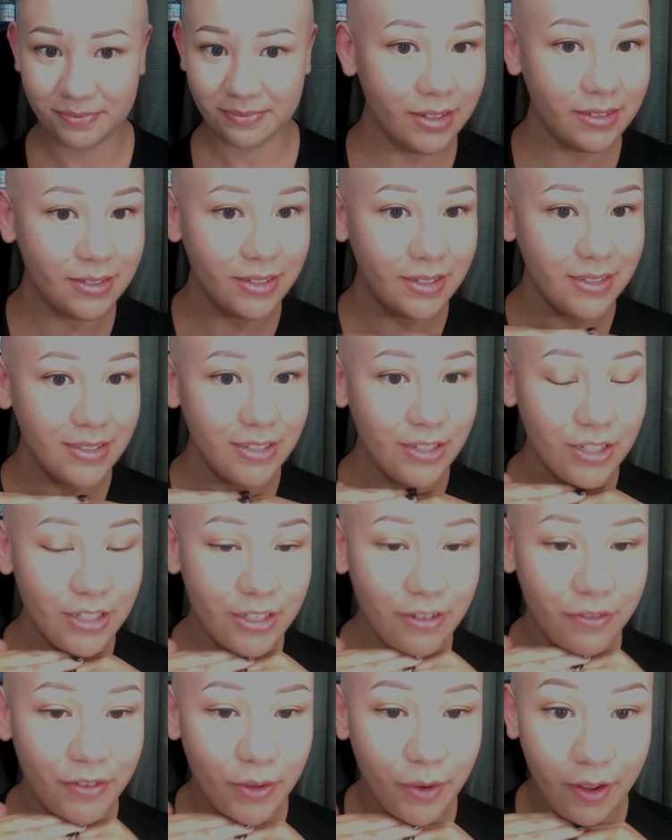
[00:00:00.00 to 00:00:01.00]
And so this
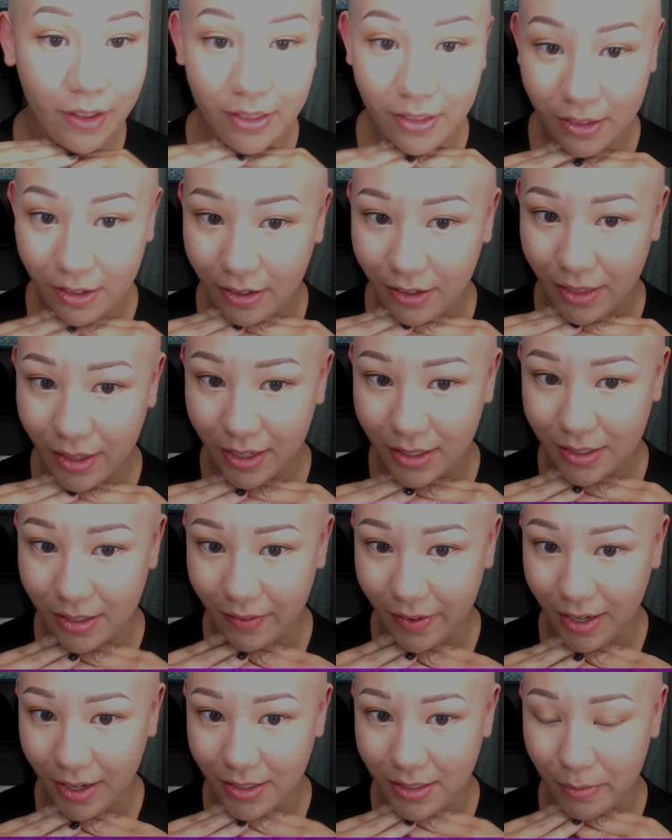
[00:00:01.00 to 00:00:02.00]
is just a few
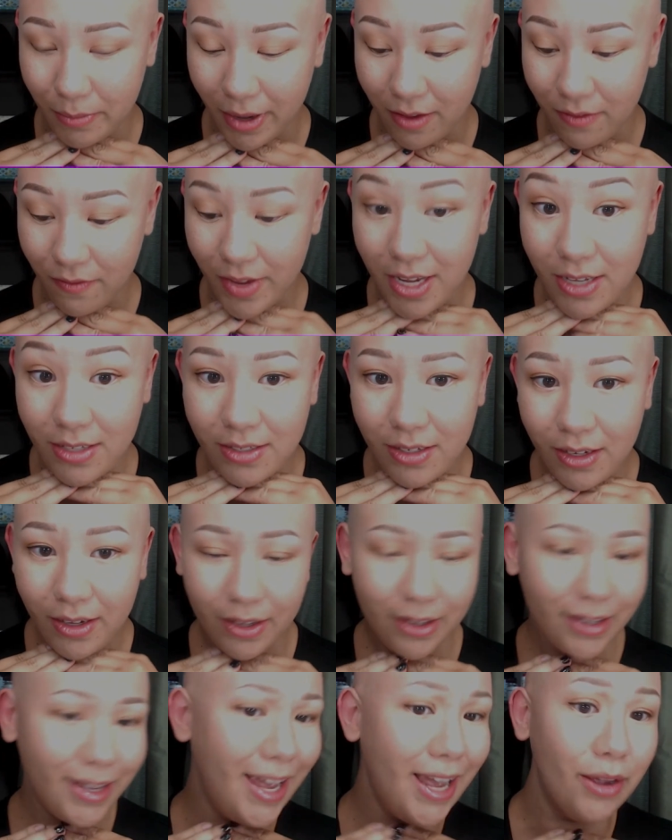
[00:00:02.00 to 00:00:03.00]
other things I've added to my
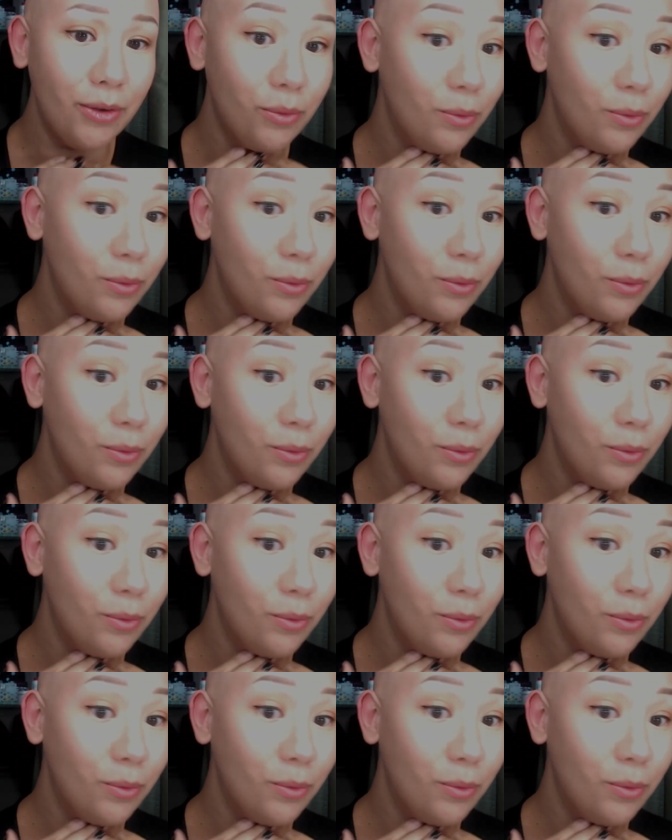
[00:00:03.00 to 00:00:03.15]
face.